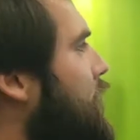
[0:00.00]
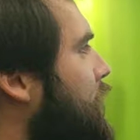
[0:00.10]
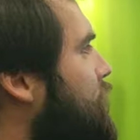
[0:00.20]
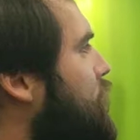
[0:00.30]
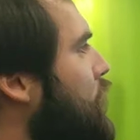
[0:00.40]

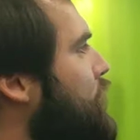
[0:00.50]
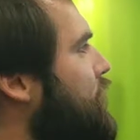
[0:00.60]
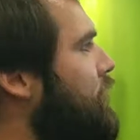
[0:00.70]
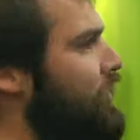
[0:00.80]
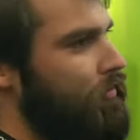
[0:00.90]

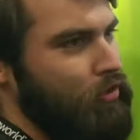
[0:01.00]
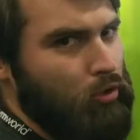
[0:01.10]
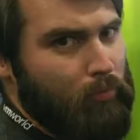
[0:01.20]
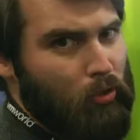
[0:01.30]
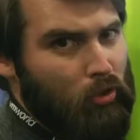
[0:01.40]
exclusively
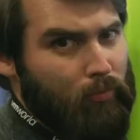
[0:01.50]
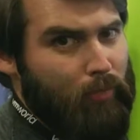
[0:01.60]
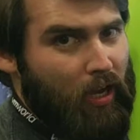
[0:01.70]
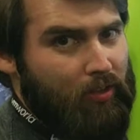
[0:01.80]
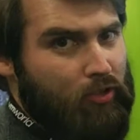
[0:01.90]
viewable
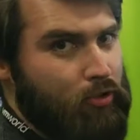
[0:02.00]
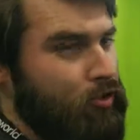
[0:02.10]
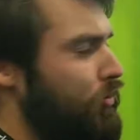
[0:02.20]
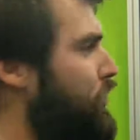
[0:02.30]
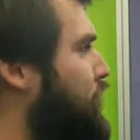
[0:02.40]
by the
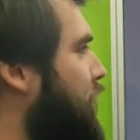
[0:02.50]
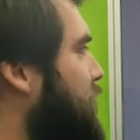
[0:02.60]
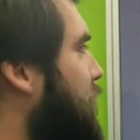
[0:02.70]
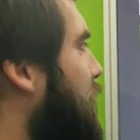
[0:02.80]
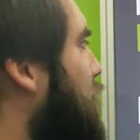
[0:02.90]
user who's checked
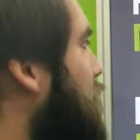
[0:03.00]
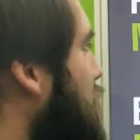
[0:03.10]
it out.